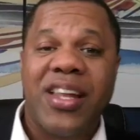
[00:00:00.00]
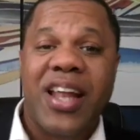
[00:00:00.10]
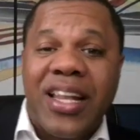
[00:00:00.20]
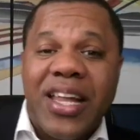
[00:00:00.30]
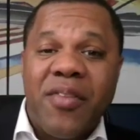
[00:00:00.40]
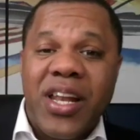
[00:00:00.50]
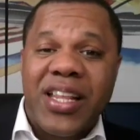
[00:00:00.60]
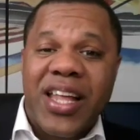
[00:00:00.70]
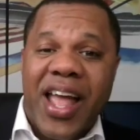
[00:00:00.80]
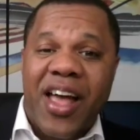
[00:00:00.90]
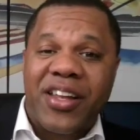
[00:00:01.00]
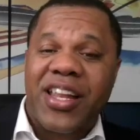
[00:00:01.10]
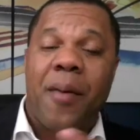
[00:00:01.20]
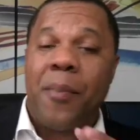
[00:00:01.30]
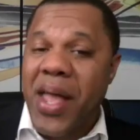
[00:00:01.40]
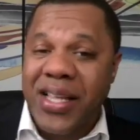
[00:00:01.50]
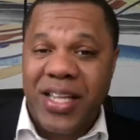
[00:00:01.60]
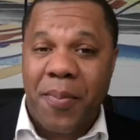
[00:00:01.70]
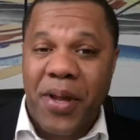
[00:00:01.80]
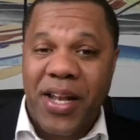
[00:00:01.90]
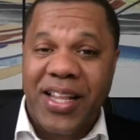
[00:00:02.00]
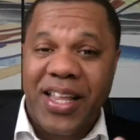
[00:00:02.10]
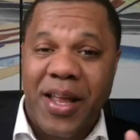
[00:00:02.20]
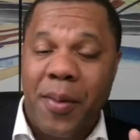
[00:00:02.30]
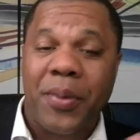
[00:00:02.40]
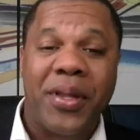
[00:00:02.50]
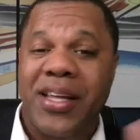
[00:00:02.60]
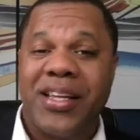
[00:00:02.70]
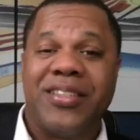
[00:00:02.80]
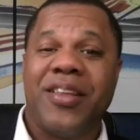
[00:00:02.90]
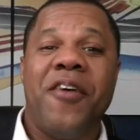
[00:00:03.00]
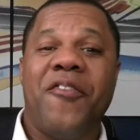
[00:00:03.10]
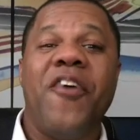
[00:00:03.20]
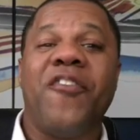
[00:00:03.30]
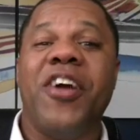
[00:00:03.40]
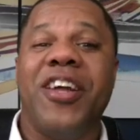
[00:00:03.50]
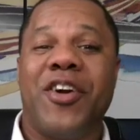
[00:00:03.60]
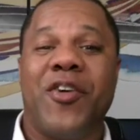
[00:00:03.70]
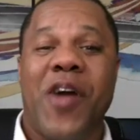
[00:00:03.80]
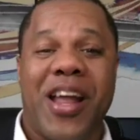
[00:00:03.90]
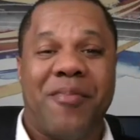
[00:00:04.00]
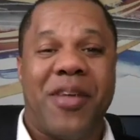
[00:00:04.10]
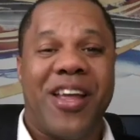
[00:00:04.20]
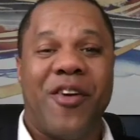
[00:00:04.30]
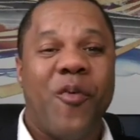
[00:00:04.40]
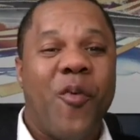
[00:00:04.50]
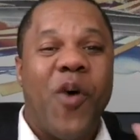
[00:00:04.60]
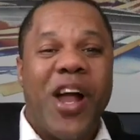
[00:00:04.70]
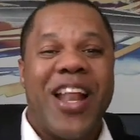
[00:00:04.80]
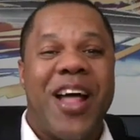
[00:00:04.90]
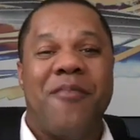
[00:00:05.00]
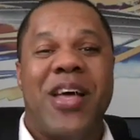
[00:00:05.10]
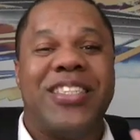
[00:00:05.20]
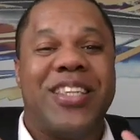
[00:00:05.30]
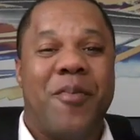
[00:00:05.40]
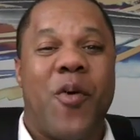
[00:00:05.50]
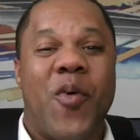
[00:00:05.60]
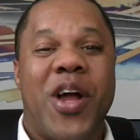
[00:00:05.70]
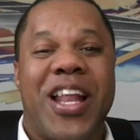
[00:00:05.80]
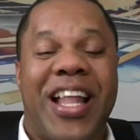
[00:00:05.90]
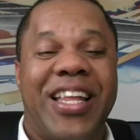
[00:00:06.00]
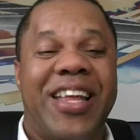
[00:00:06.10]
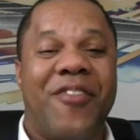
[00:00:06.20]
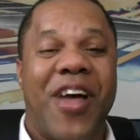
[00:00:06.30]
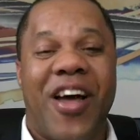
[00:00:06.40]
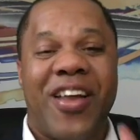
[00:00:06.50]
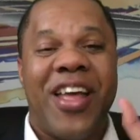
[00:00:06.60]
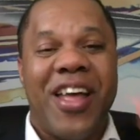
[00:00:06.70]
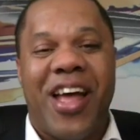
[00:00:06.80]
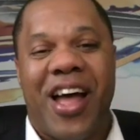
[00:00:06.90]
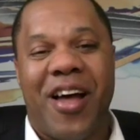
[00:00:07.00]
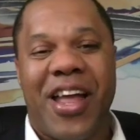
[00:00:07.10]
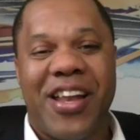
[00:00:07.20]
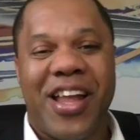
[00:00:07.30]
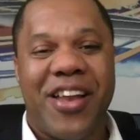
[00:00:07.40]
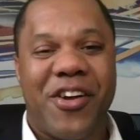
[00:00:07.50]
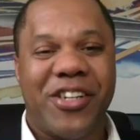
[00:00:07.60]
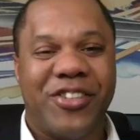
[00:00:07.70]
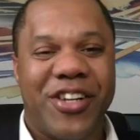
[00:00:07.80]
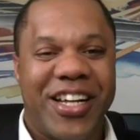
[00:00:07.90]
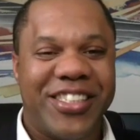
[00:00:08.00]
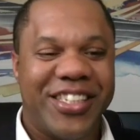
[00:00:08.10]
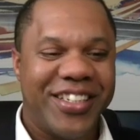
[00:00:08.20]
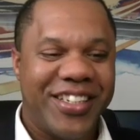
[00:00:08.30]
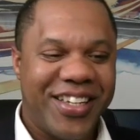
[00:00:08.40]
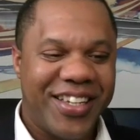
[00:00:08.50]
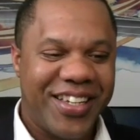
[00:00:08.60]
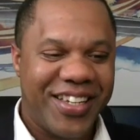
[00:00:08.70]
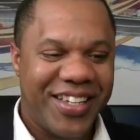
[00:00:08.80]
Did I leave anything out? Did I mess up anything? Please feel free to correct me. What did I mess up or what did I leave out in your introduction?